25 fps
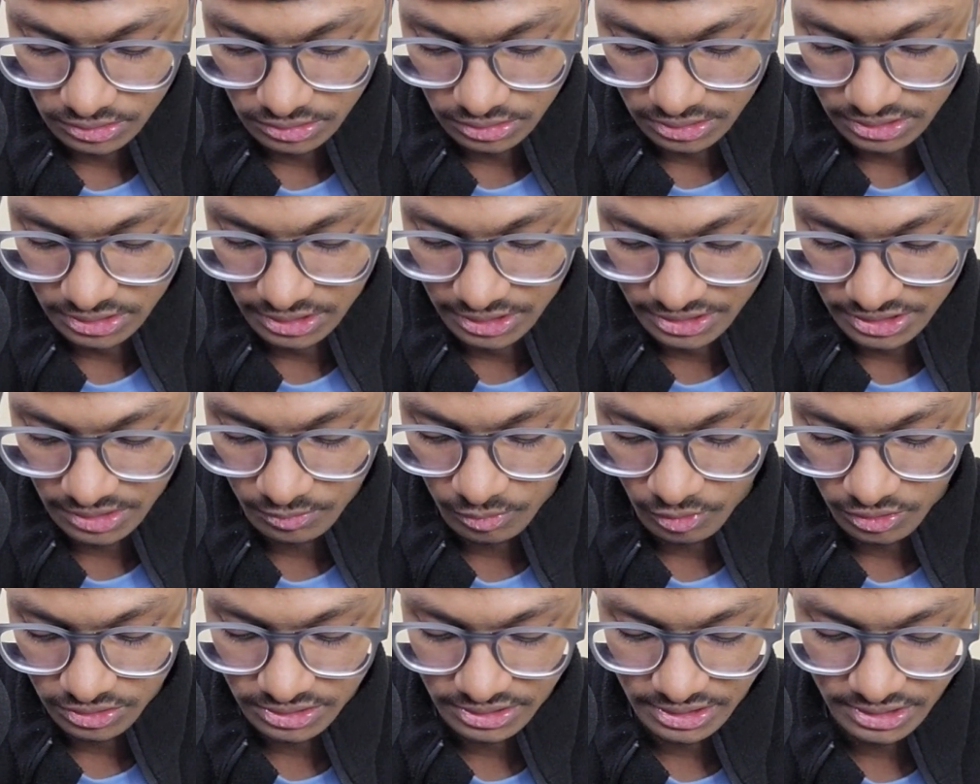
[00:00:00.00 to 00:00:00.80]
The selection
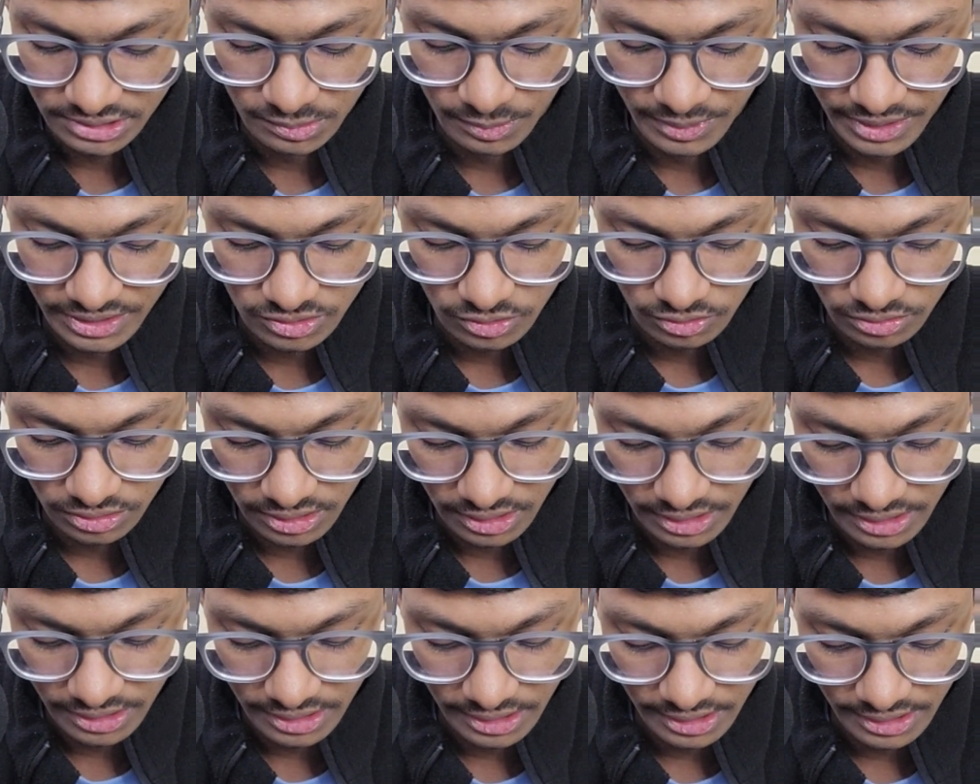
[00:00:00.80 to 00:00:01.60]
process is based on
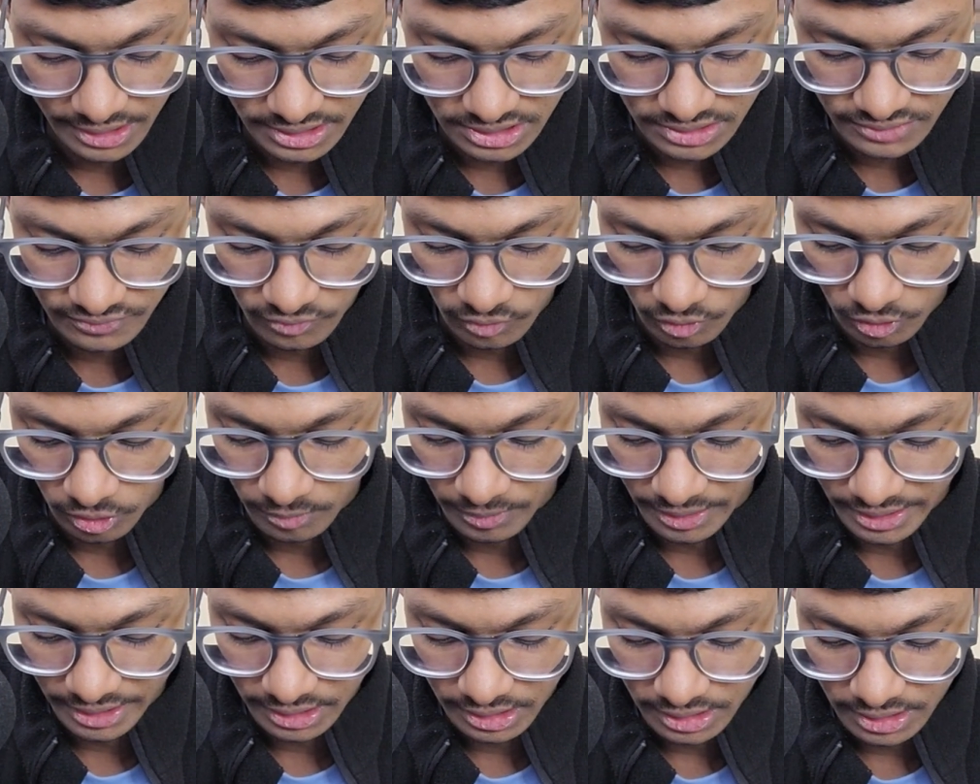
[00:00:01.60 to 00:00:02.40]
the written test followed
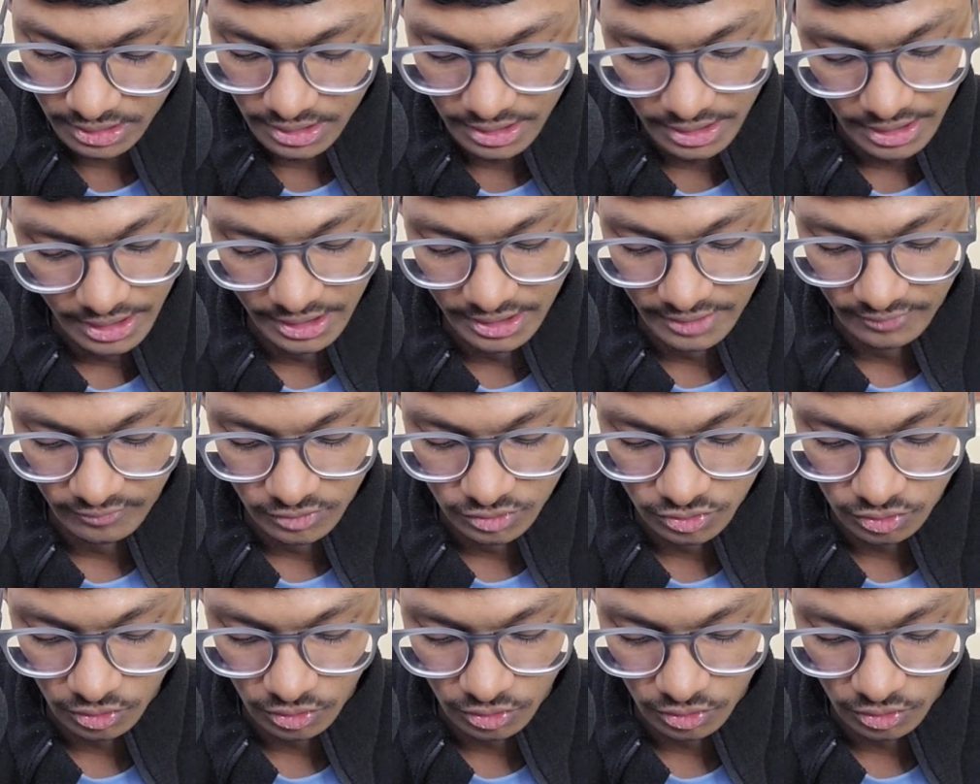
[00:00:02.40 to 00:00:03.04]
by an interview.